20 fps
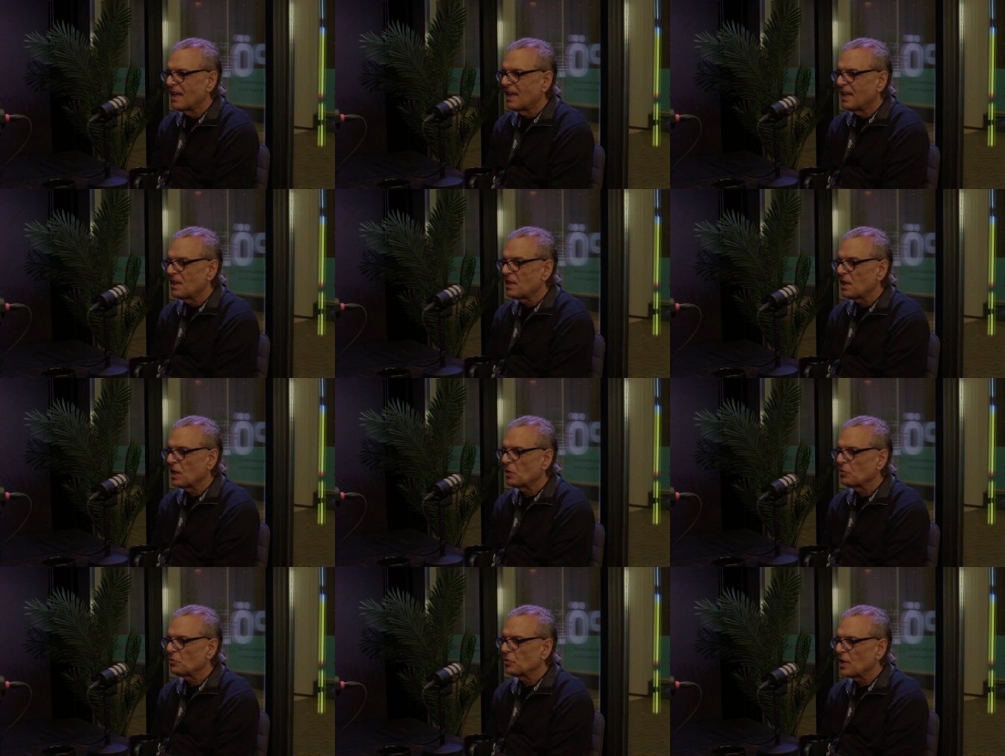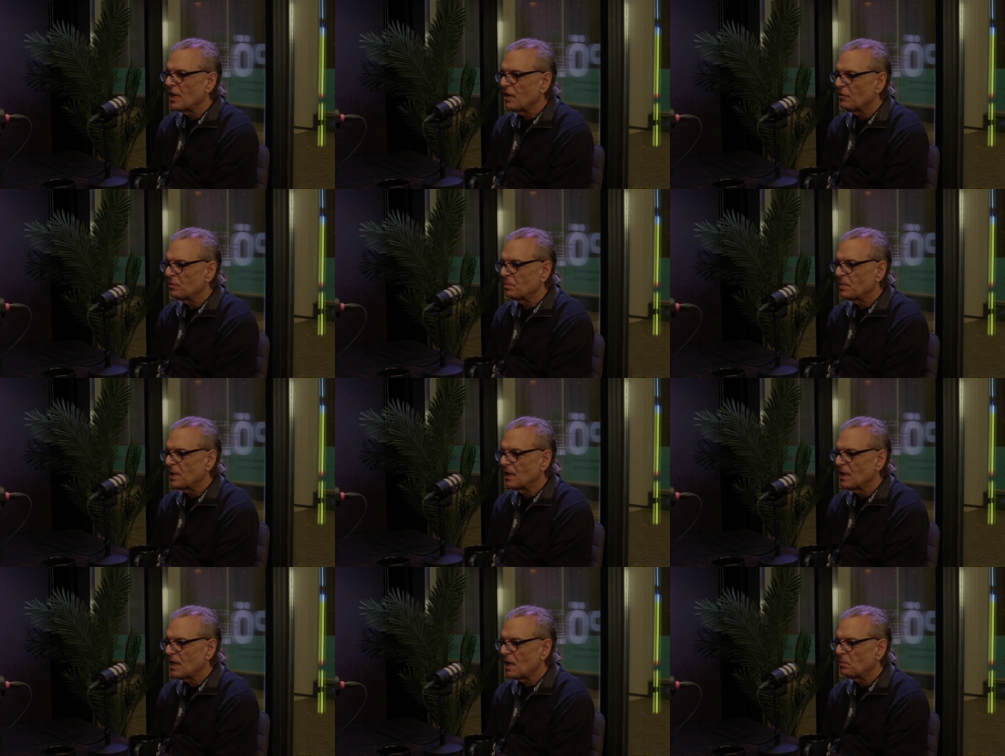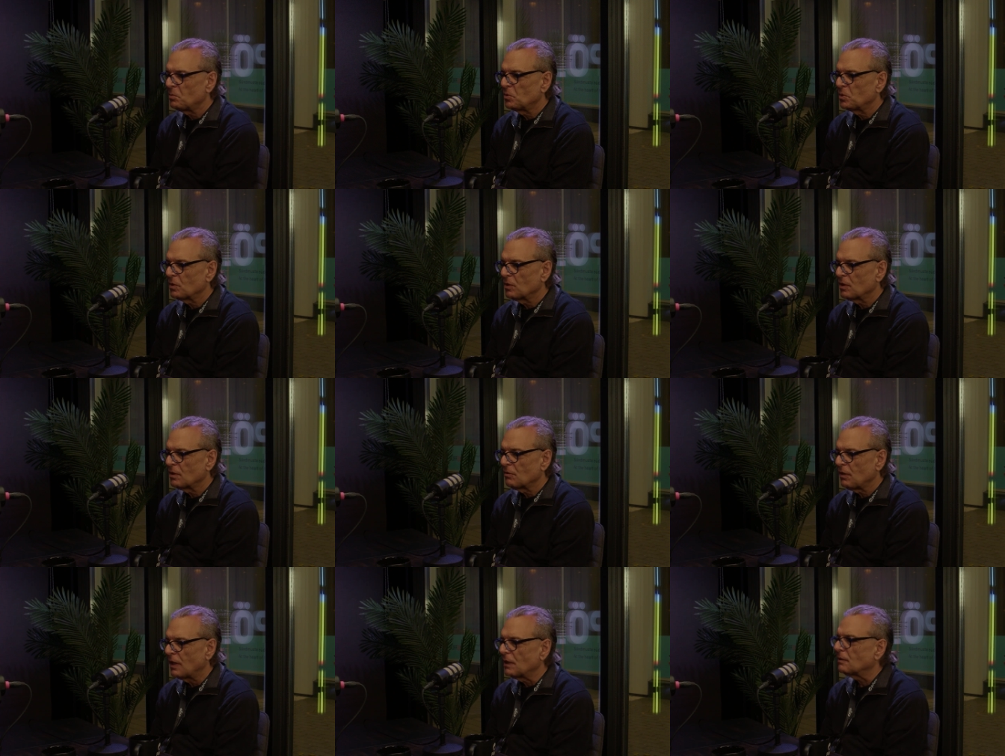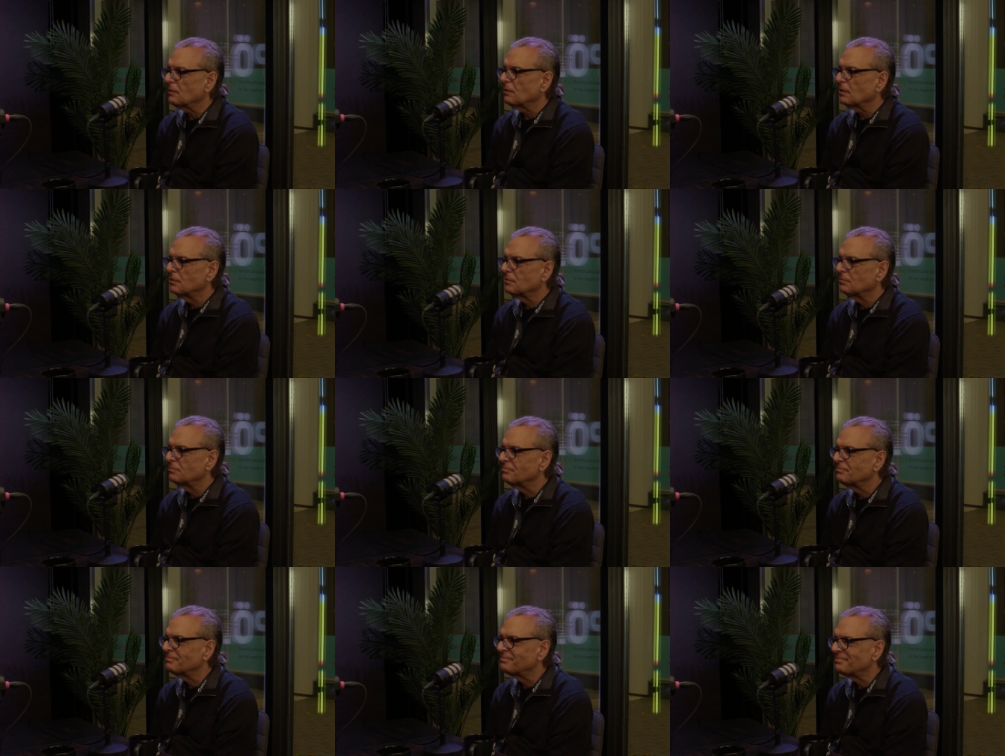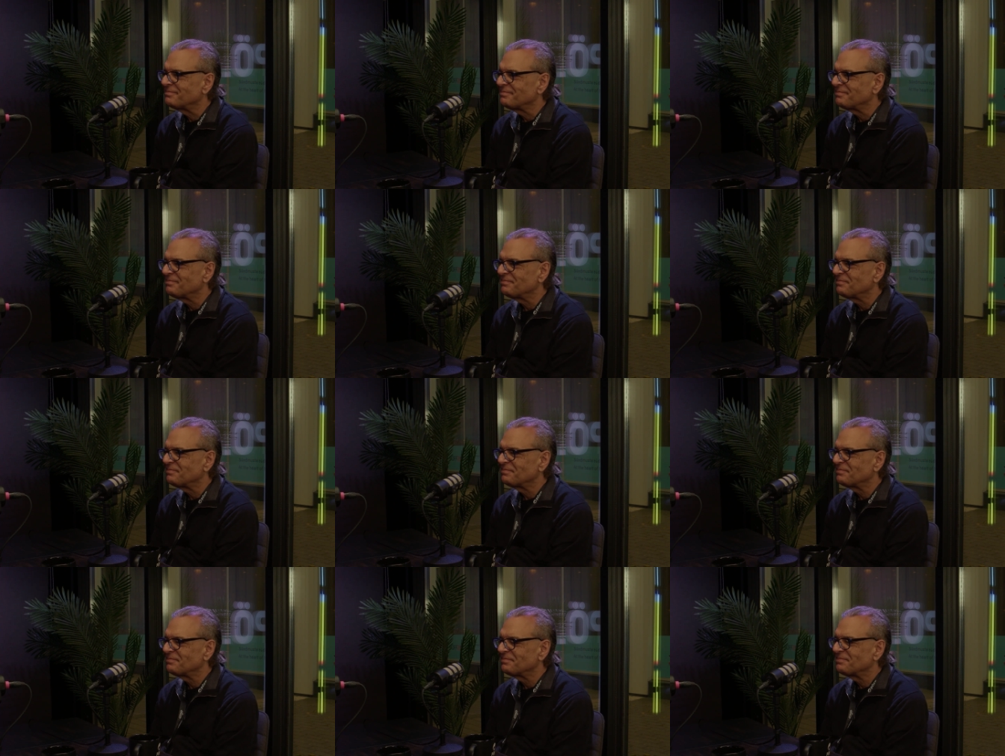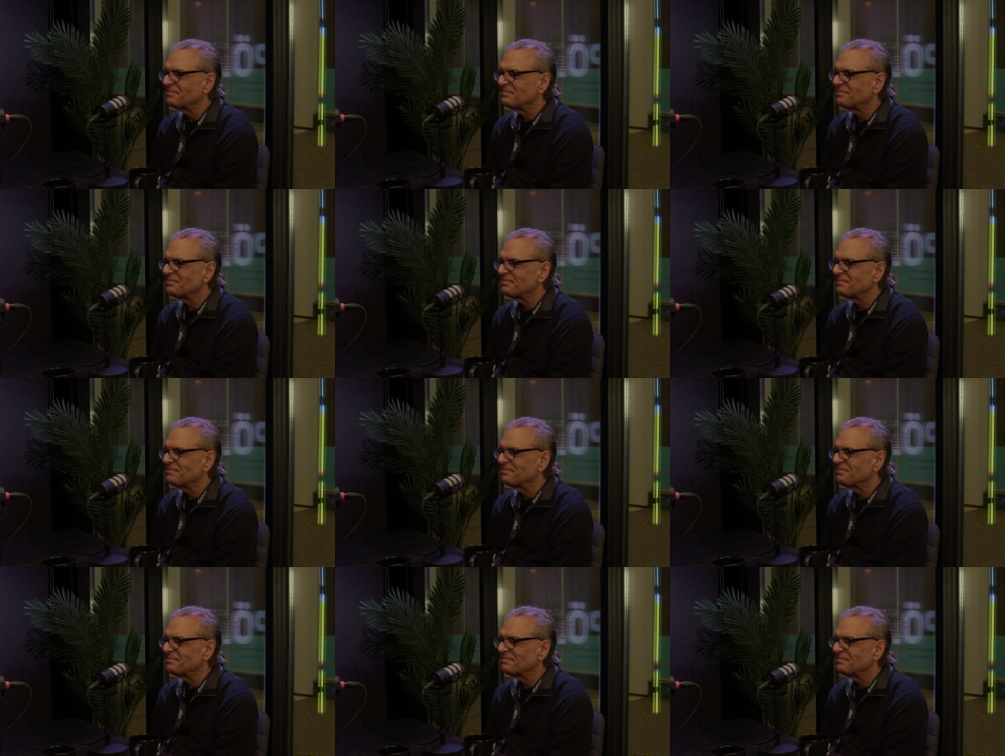Thank you for having me. I'm doing great. Wonderful.